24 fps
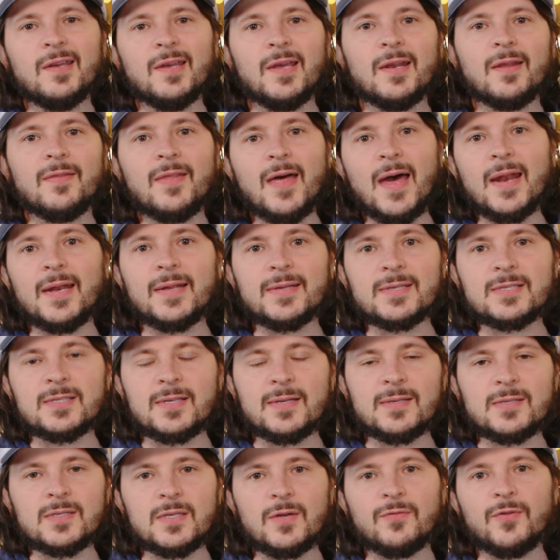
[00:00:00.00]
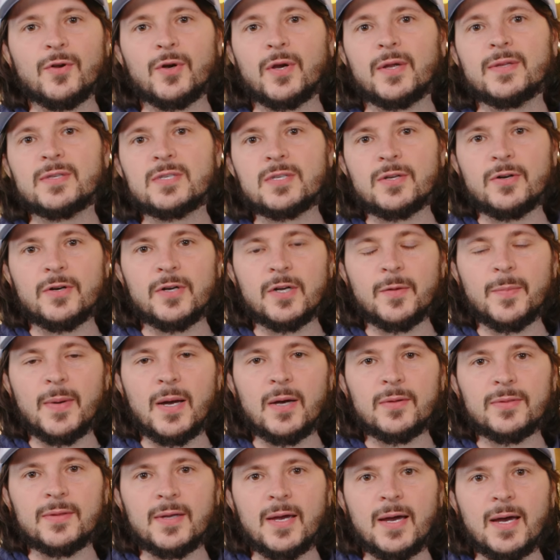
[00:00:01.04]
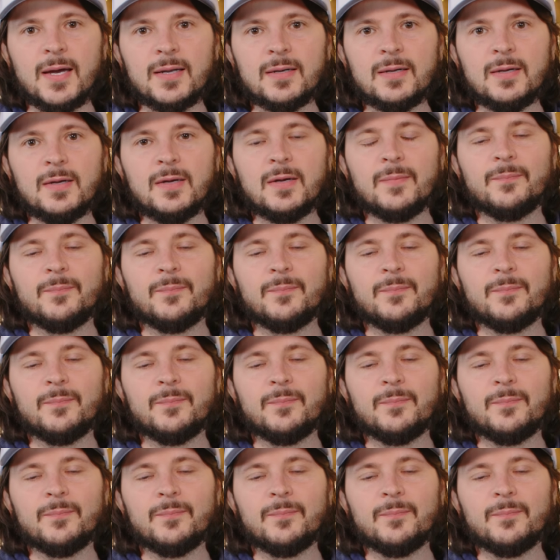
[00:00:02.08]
and in that instance, if you're concerned about that,